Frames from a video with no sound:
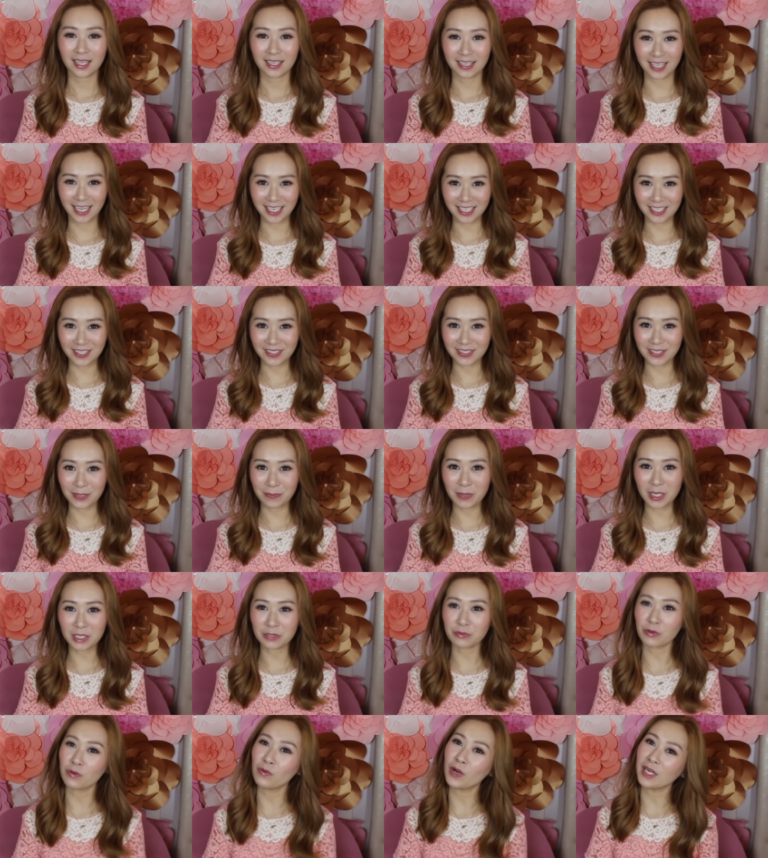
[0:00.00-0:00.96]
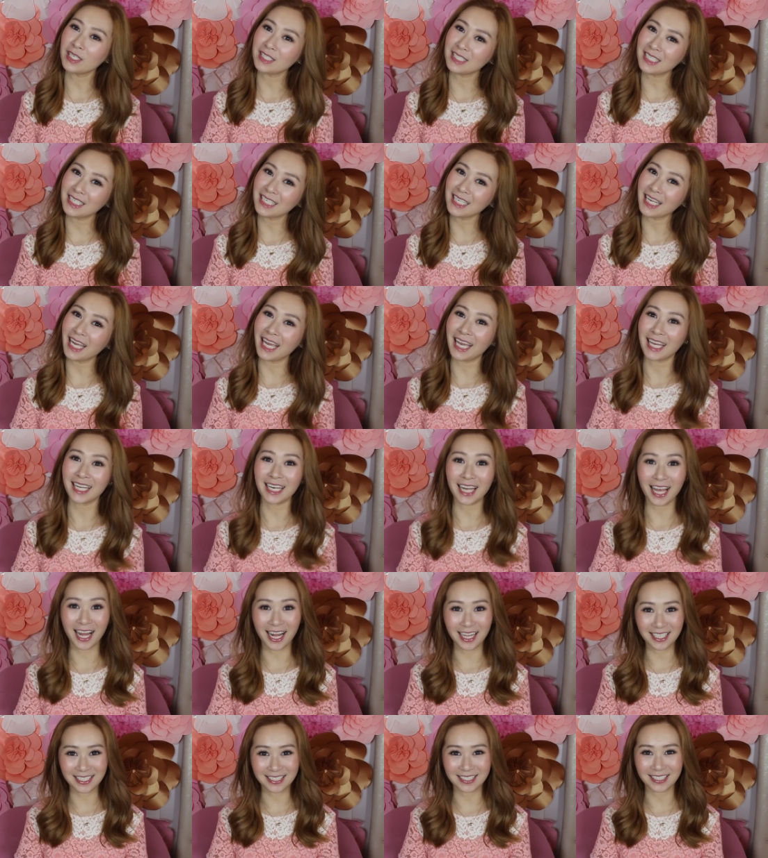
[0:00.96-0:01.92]
Thank you so much for watching and
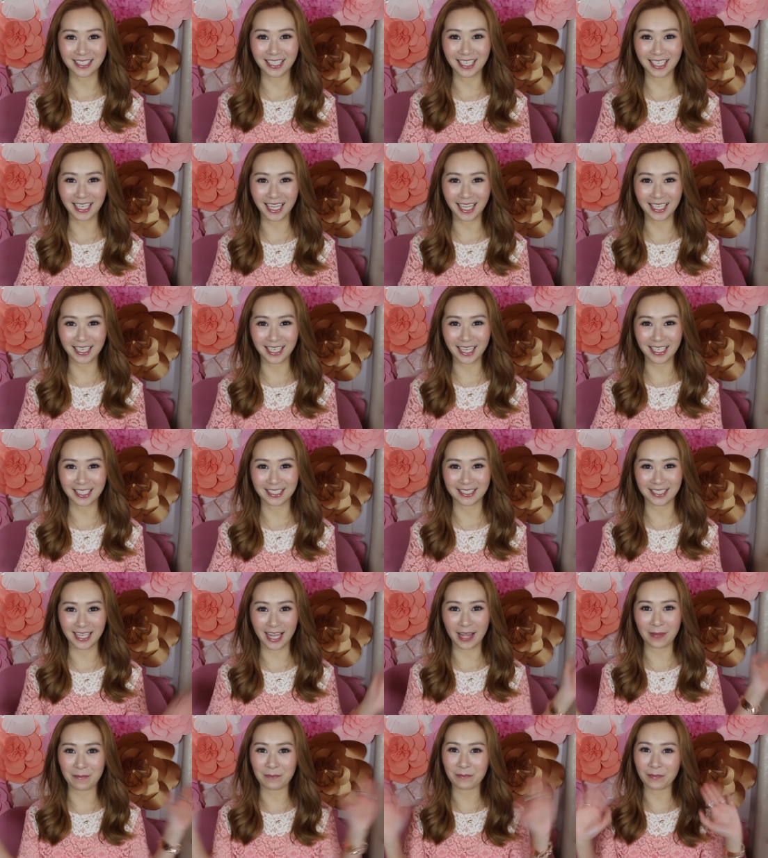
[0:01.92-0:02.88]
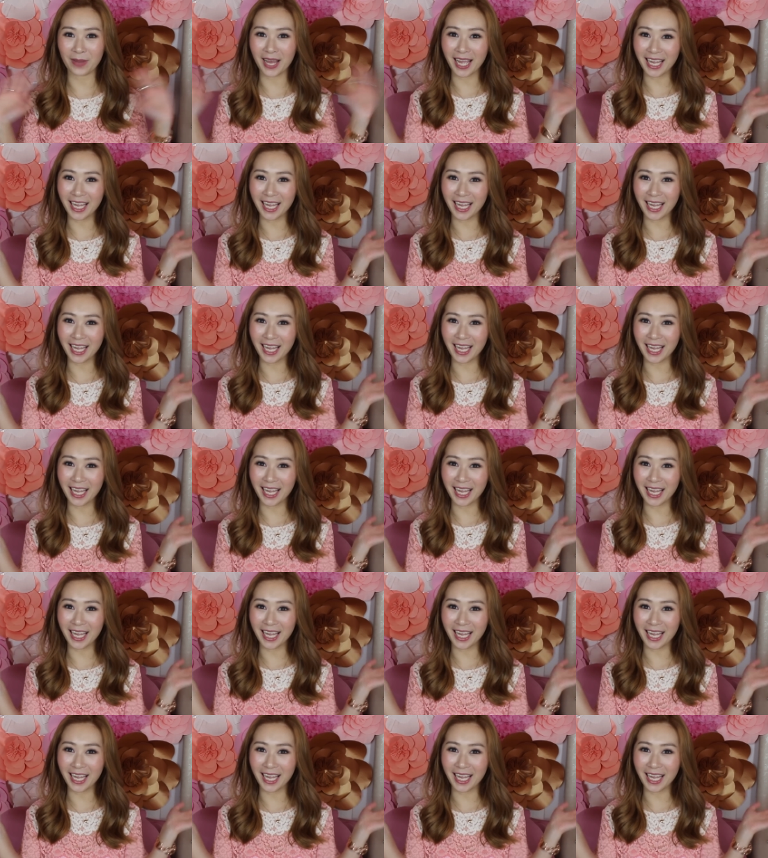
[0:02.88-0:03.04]
I'll see you again next time.